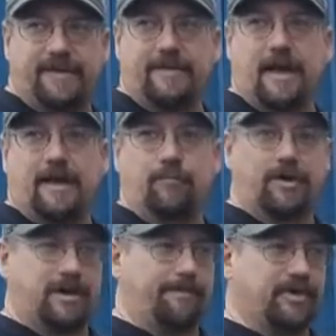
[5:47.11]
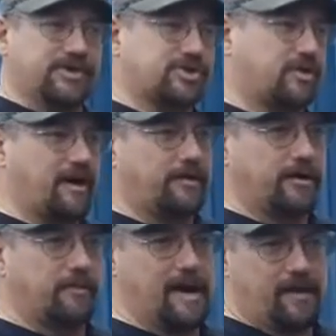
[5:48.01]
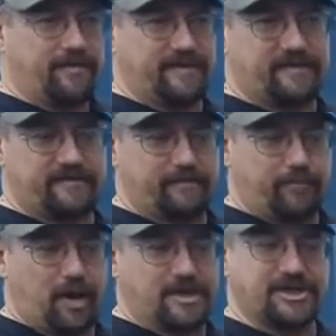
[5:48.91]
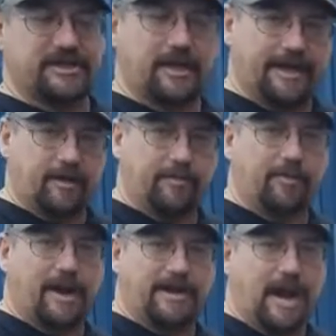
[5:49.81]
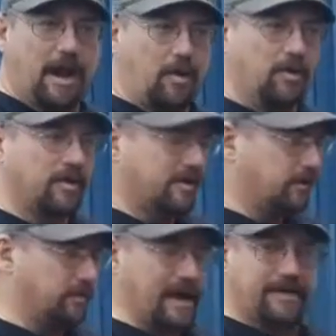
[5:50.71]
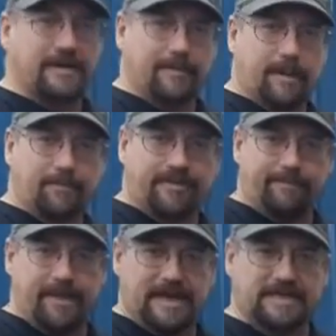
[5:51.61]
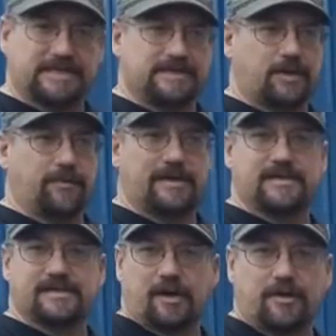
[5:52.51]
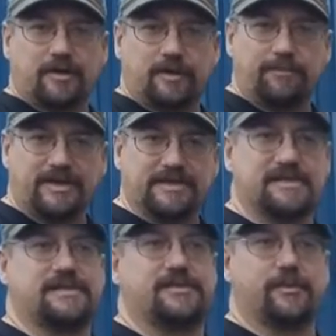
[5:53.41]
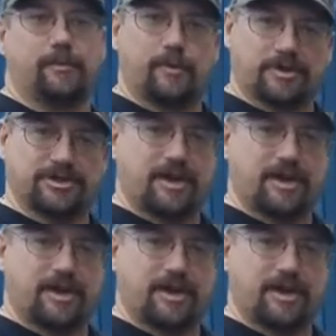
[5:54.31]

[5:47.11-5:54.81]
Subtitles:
oven, and we're going to build a trailer around this project later, but right now we had to come up with a base so we can start cooking pizzas and doing